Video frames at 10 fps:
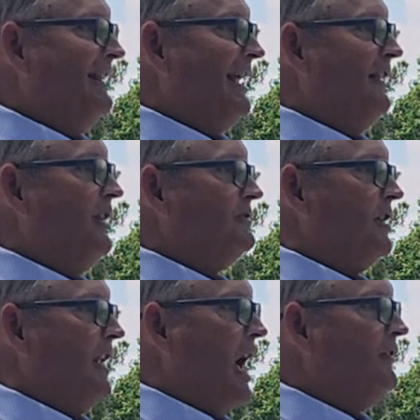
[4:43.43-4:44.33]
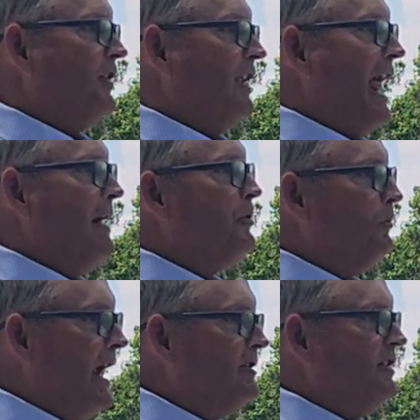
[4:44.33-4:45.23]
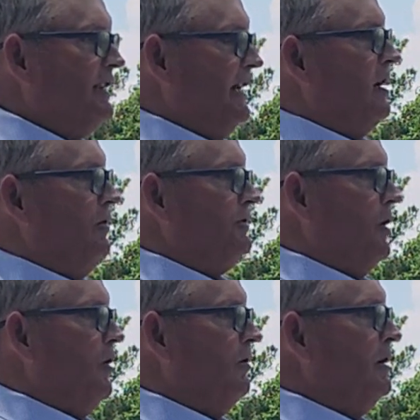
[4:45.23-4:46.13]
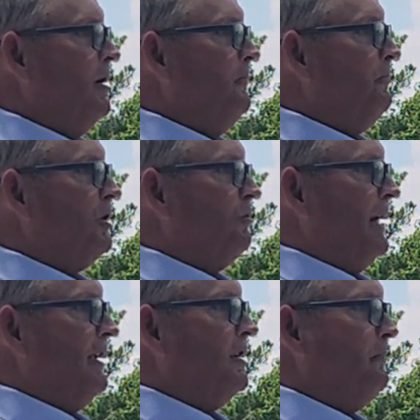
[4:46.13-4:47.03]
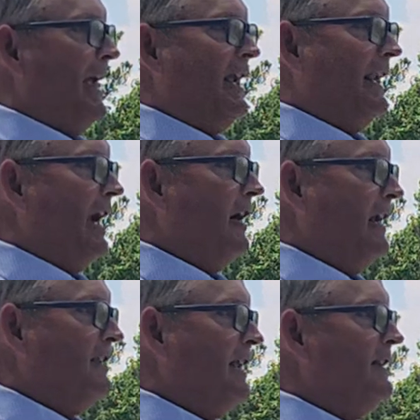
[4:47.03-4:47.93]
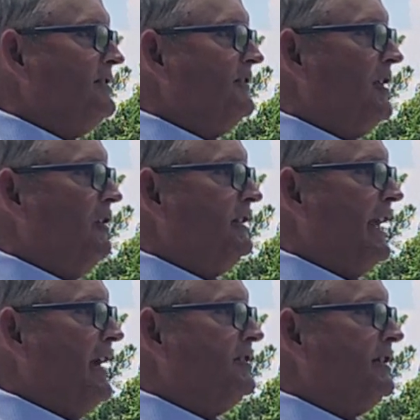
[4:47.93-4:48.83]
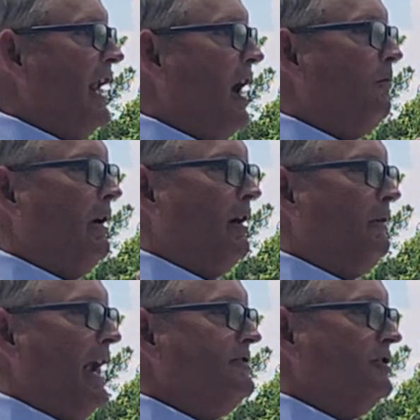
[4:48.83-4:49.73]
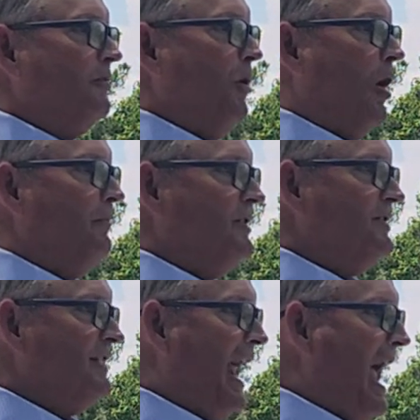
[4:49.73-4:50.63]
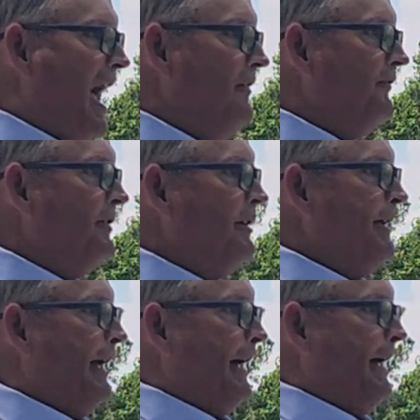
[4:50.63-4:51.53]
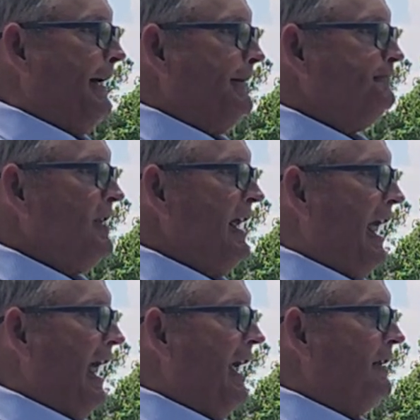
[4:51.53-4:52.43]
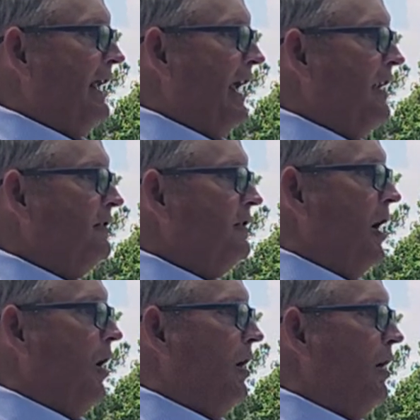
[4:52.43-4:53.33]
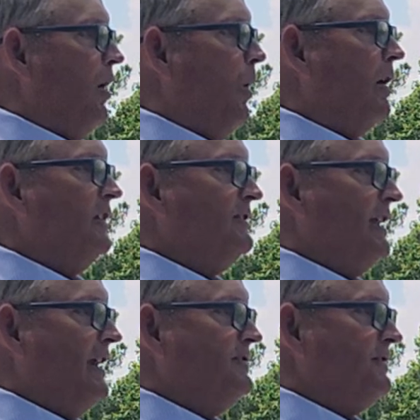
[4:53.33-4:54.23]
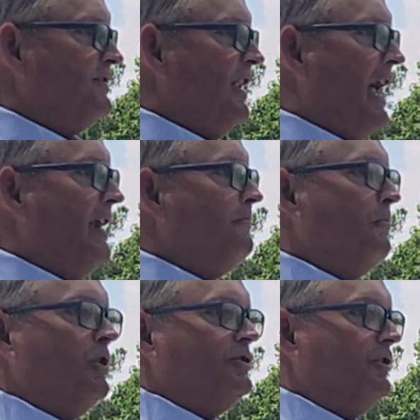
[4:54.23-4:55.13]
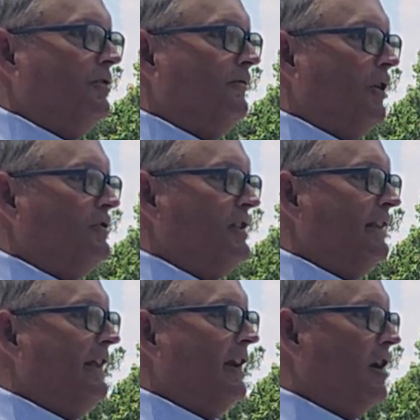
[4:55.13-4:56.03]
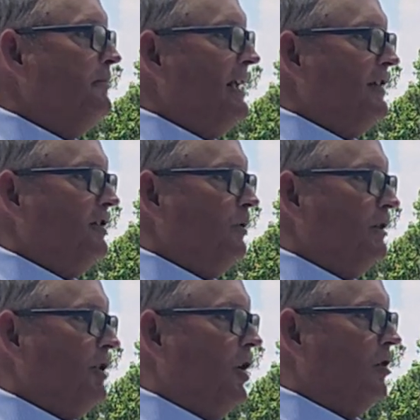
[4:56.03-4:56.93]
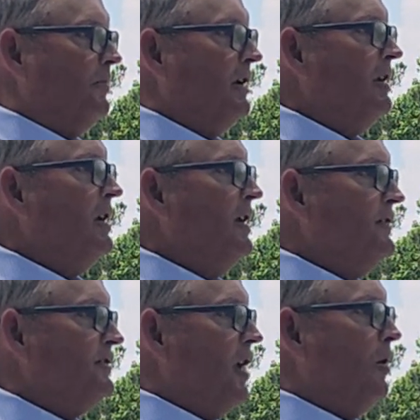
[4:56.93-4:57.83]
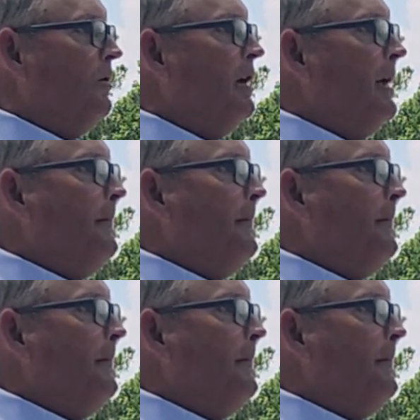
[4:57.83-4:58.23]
that there's a lot of collaboration that goes on between the Macon Area Tennis Association, our recreation department staff, and organizations like Mercer University that come in and do a tournament. So